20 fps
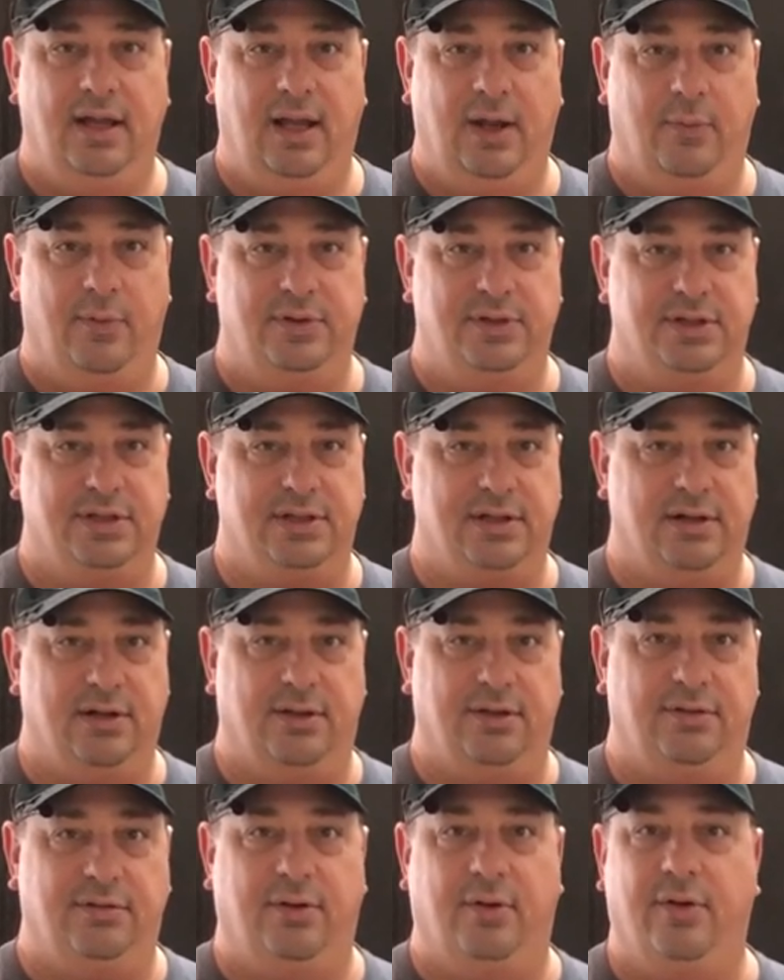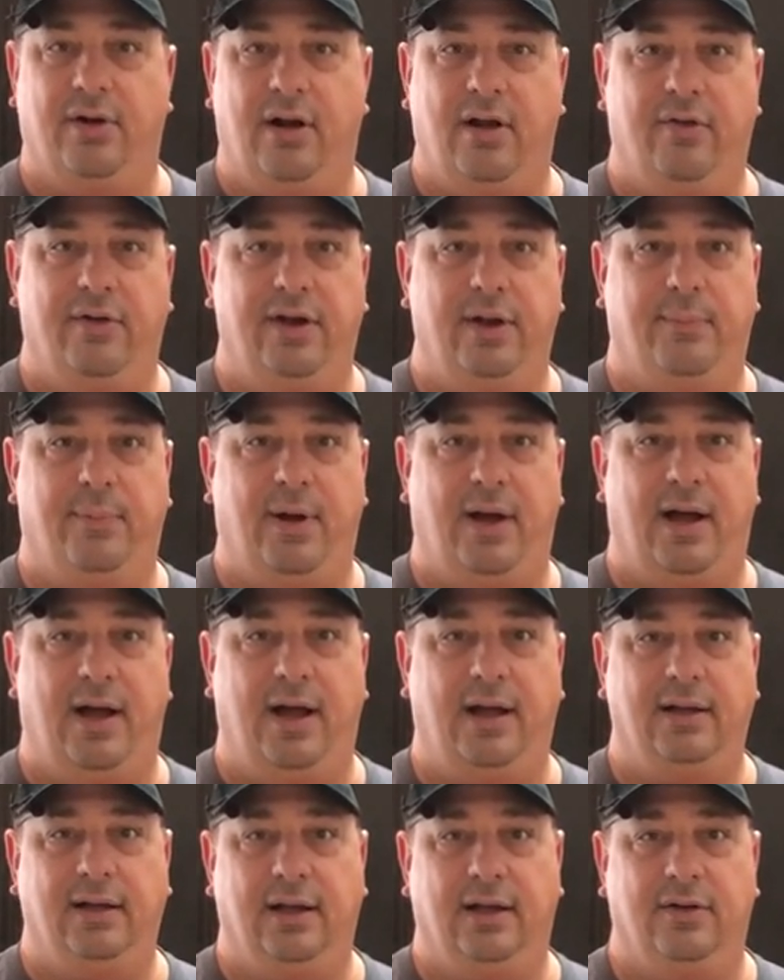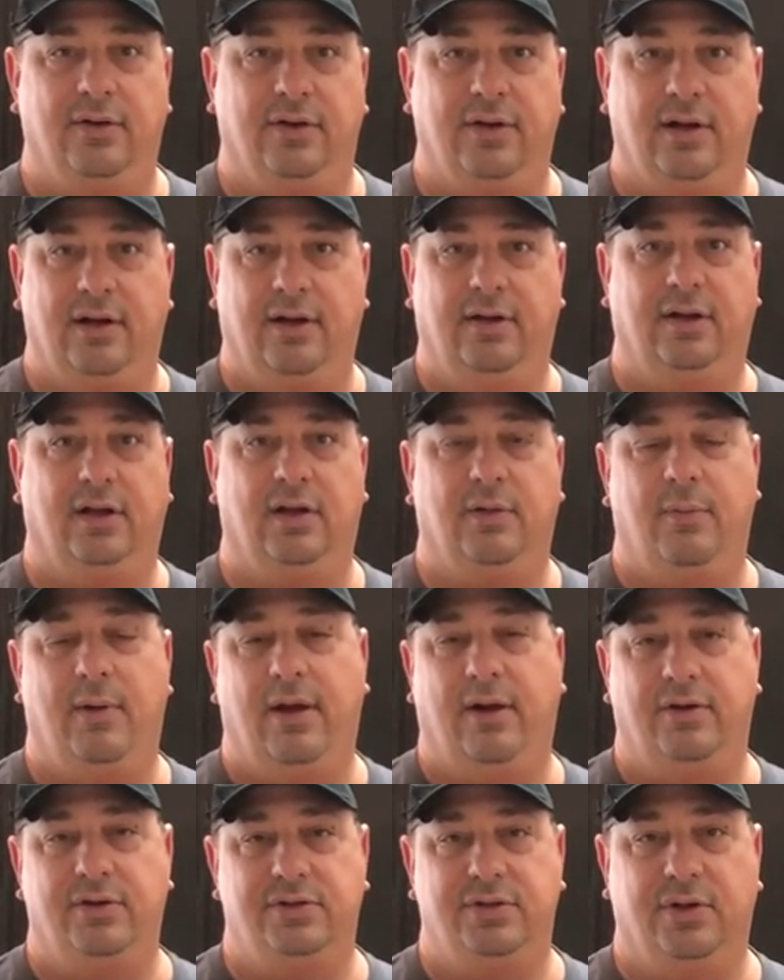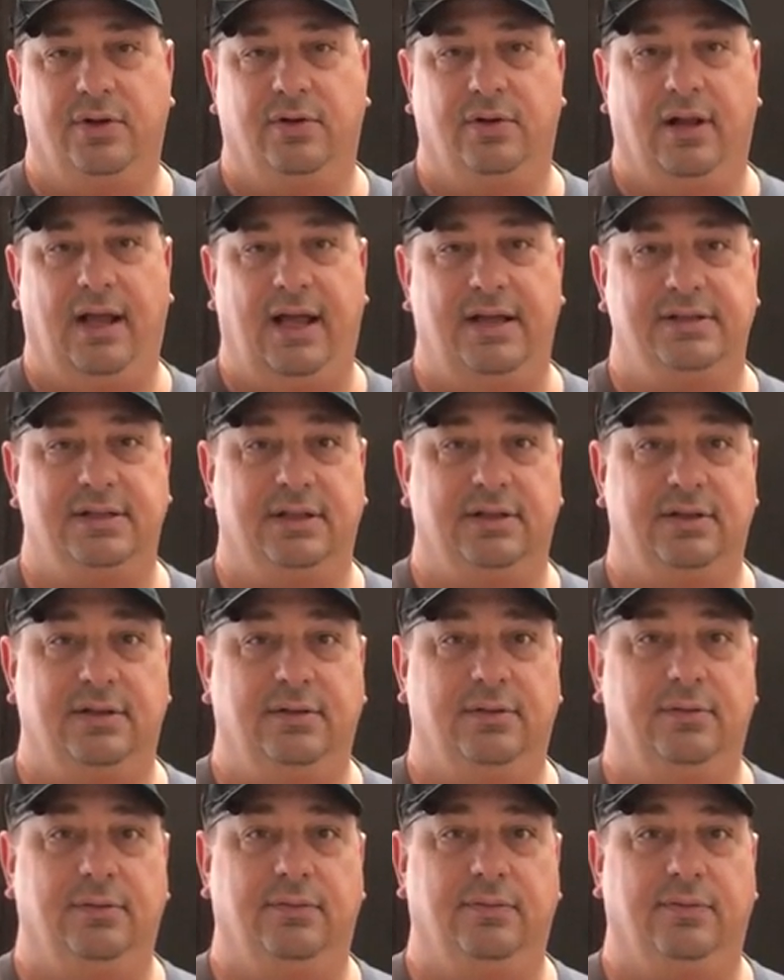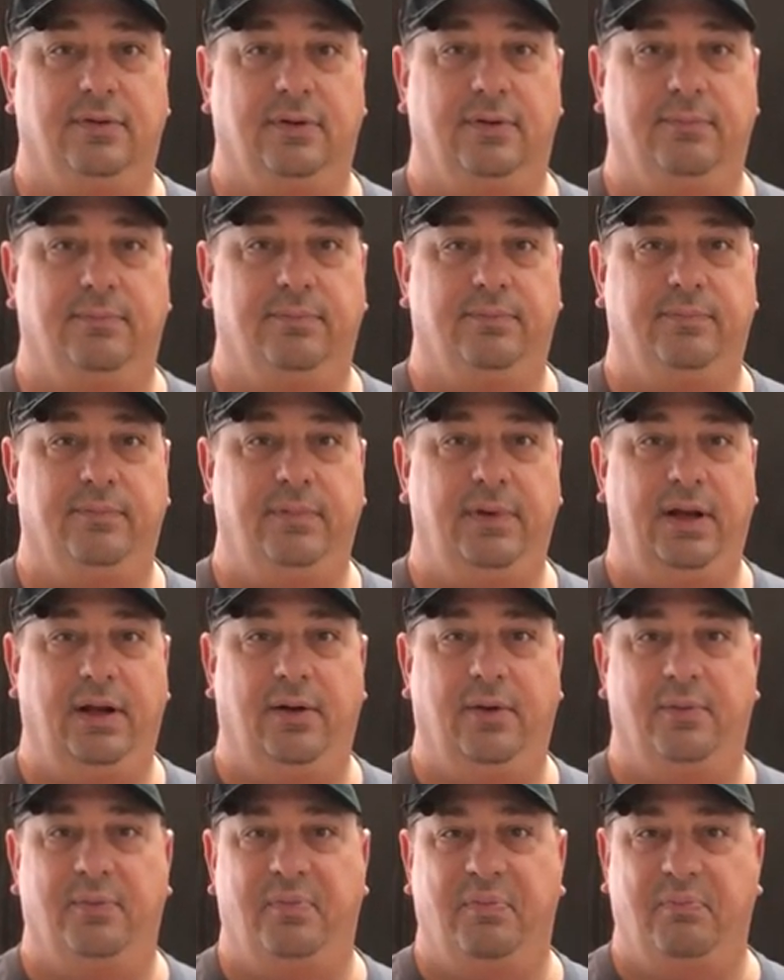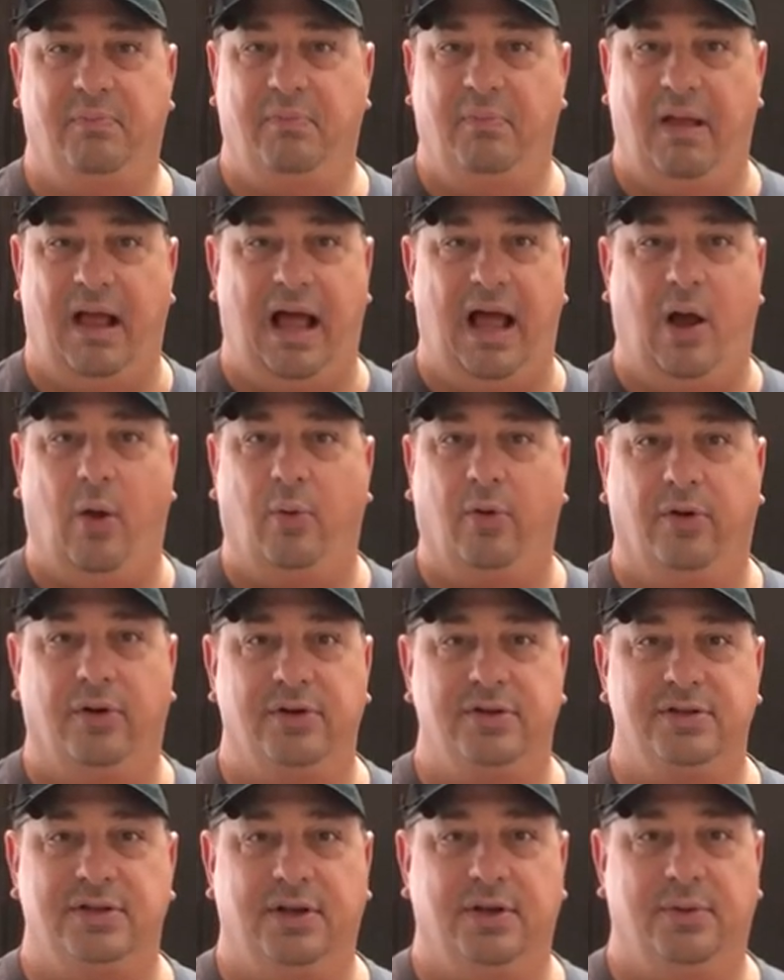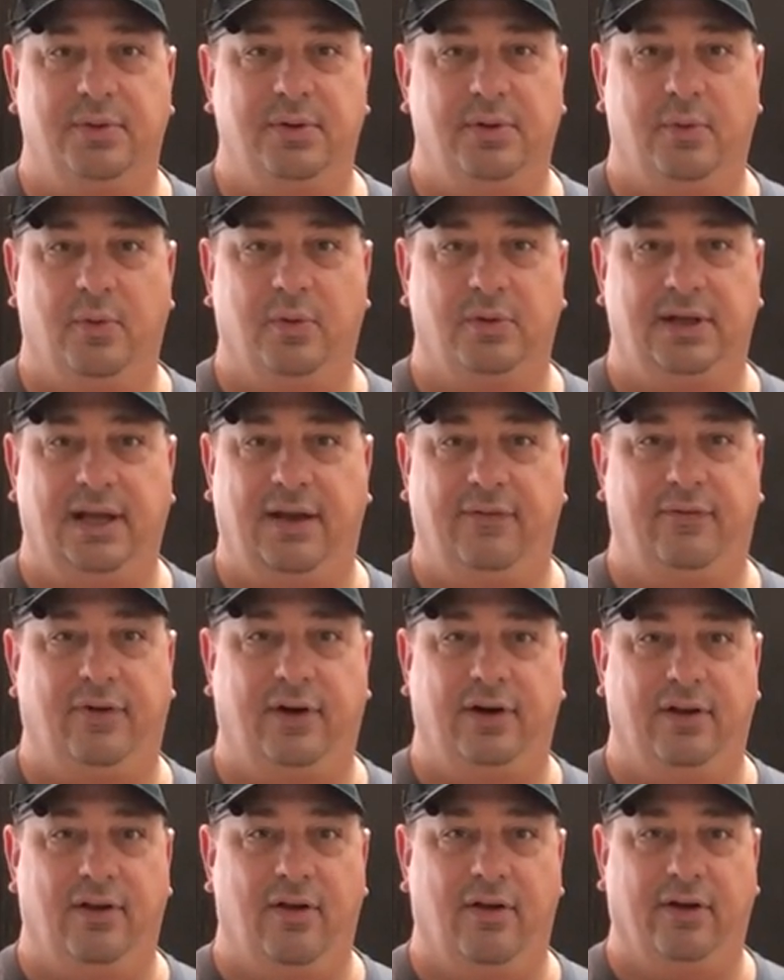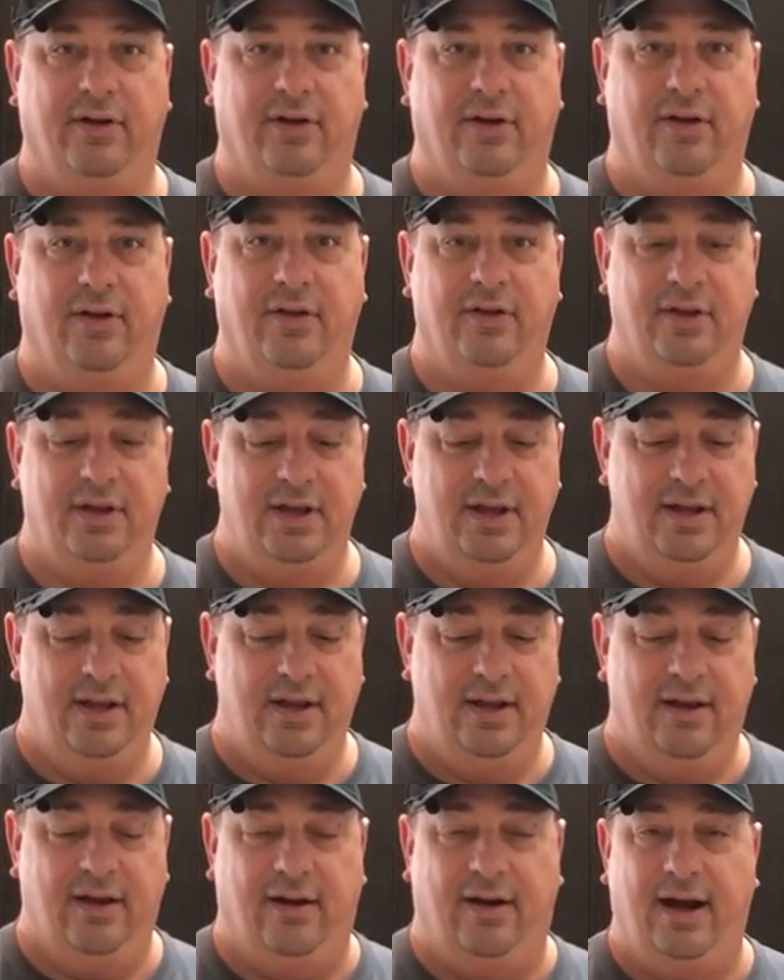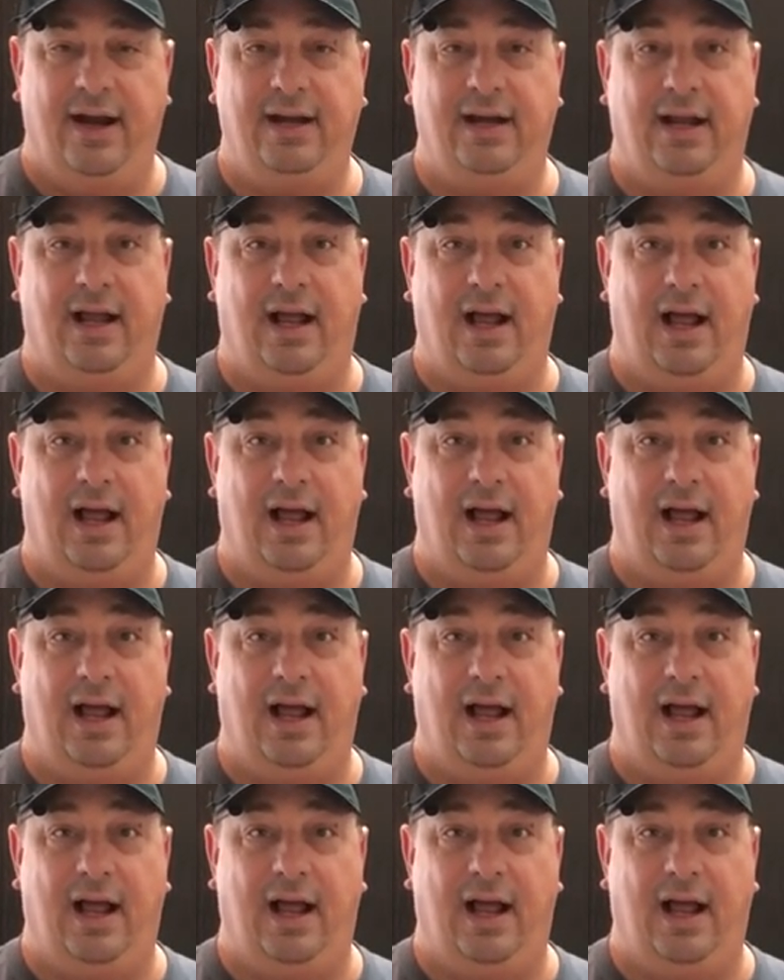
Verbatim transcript: And we're just going to throw it all in the pot and cook it on the Kamado Joe Classic 2 for, you know, hour or so. It won't take very long at all. All right.